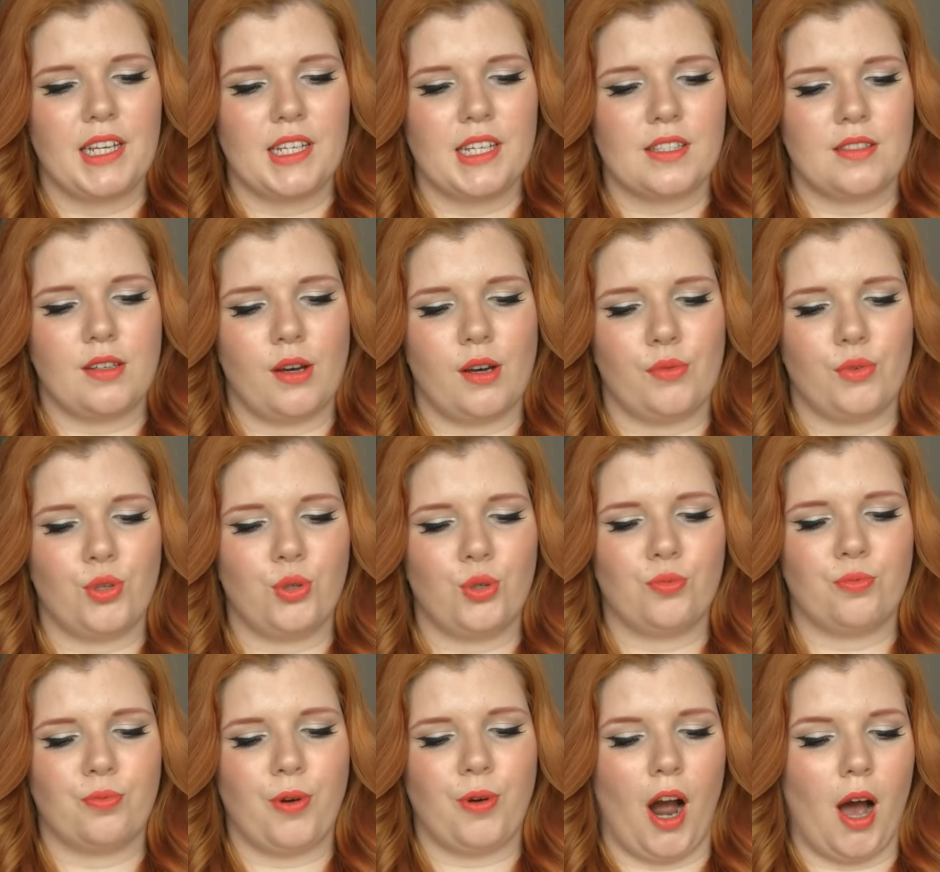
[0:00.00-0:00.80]
So
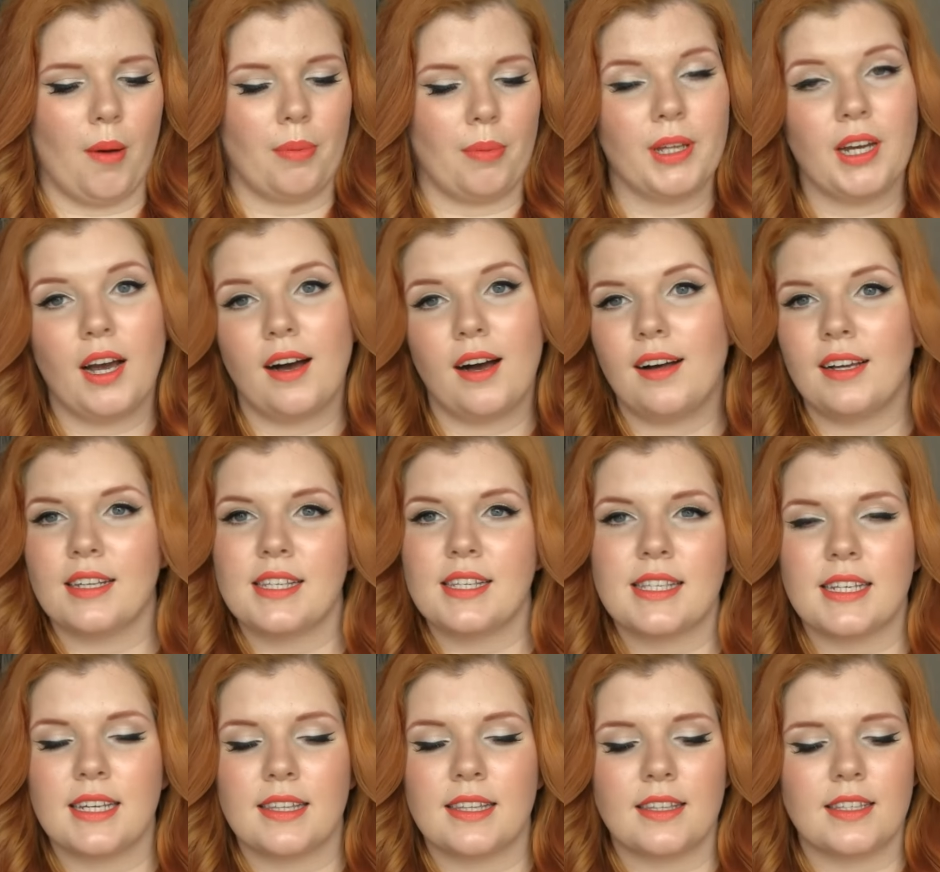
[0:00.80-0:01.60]
you've probably
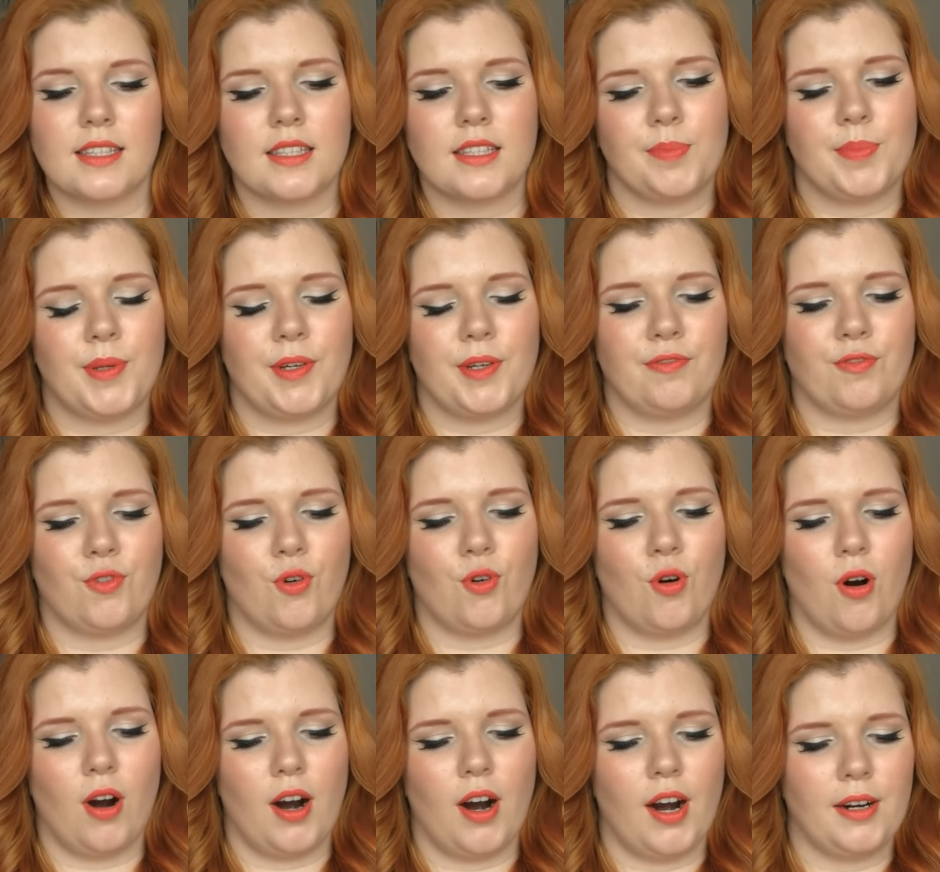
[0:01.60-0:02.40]
all seen this
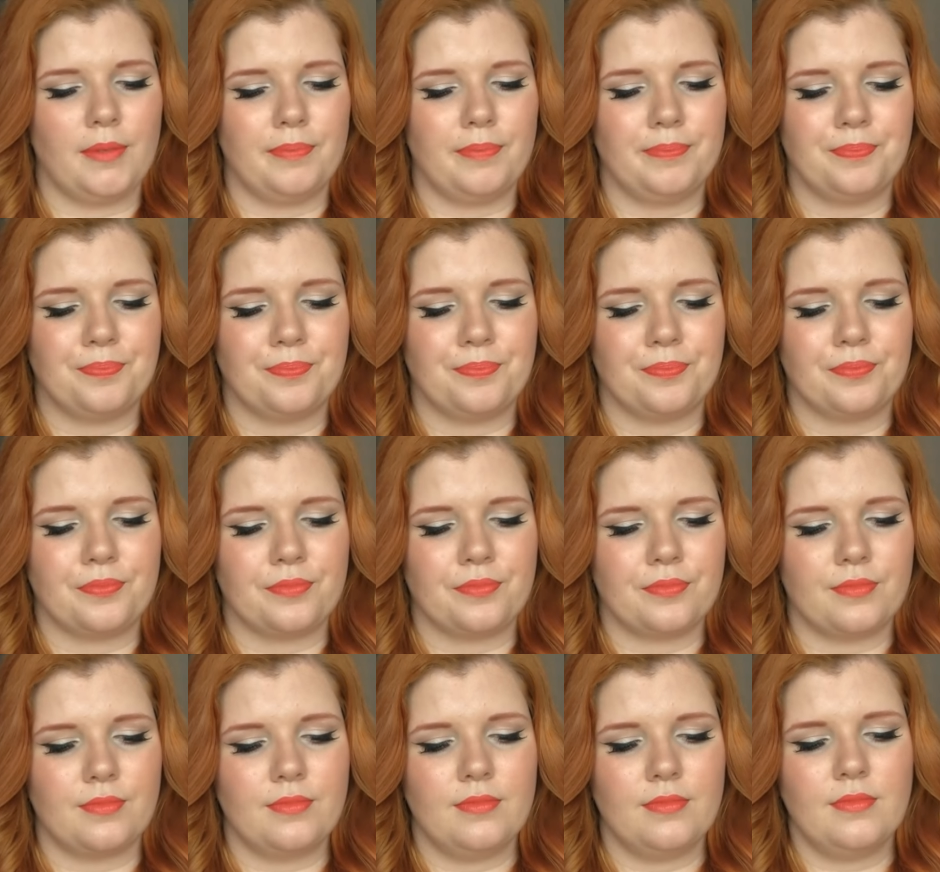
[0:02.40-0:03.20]
before.
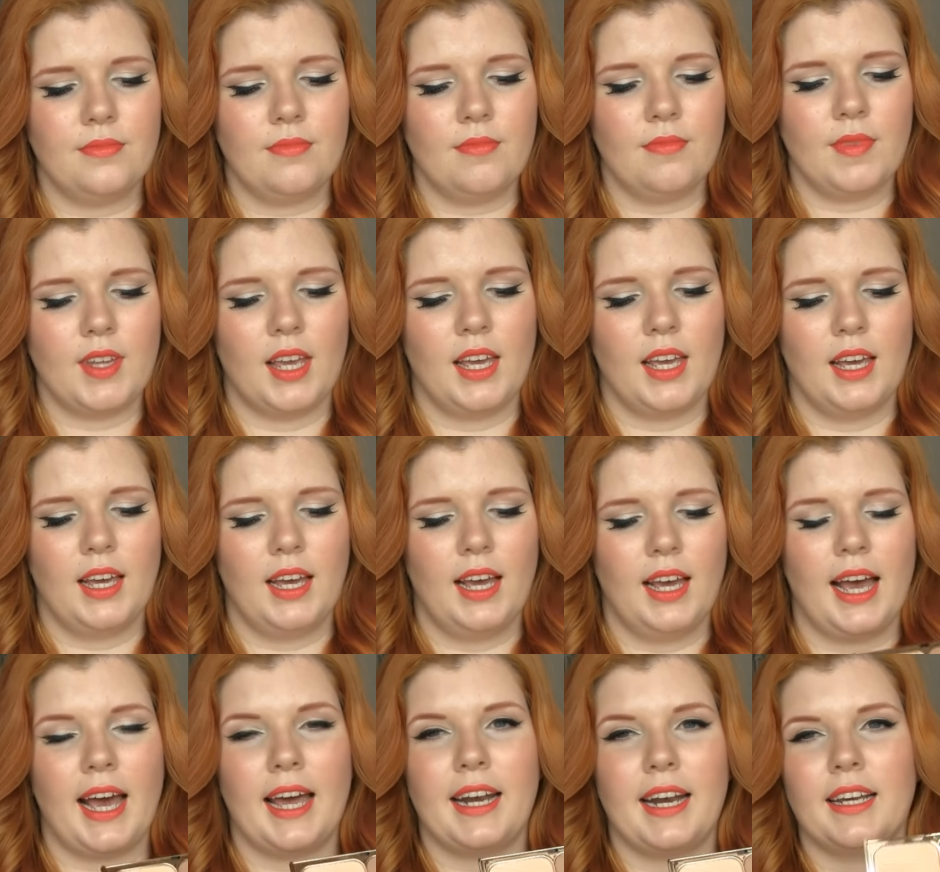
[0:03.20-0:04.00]

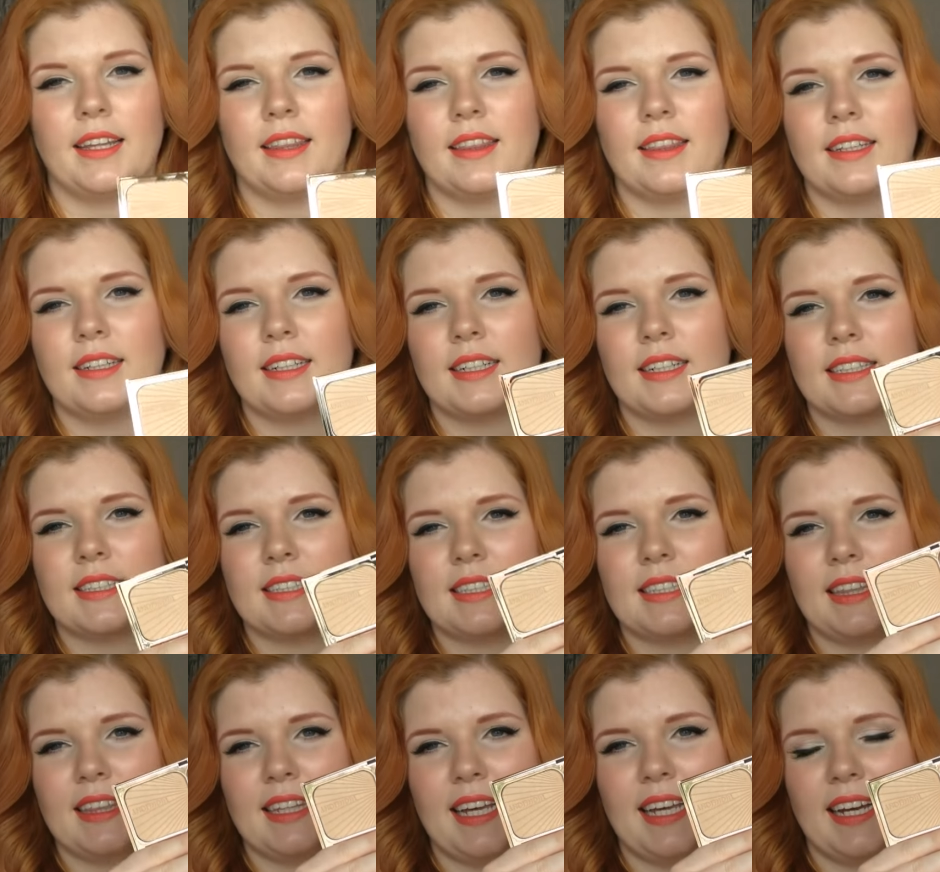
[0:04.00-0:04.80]
And it
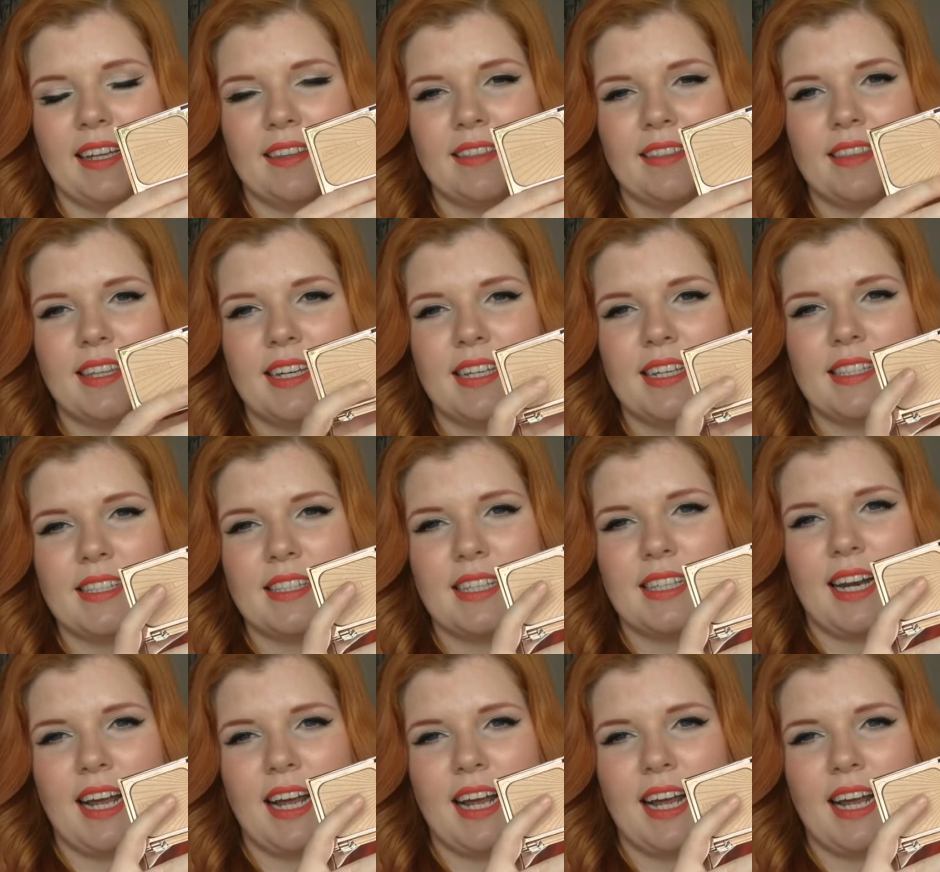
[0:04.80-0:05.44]
looks like this.